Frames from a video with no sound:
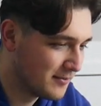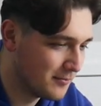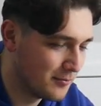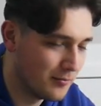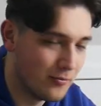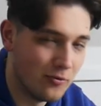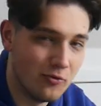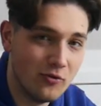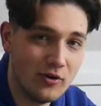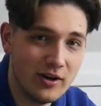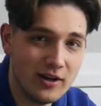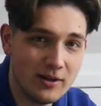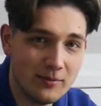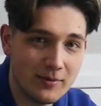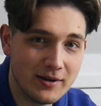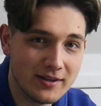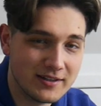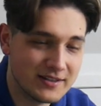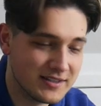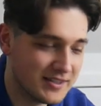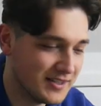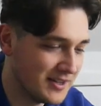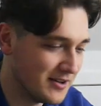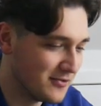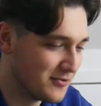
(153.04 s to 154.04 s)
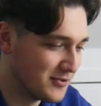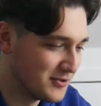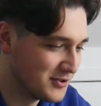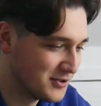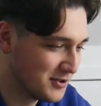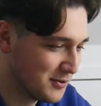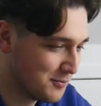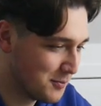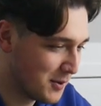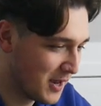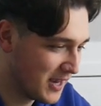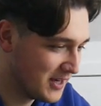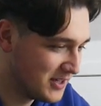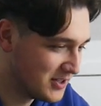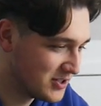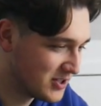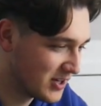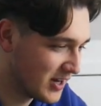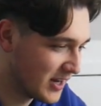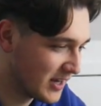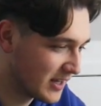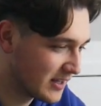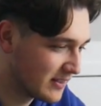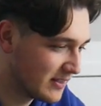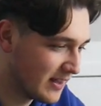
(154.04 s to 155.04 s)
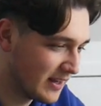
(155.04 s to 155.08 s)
really makes a difference to the paycheck.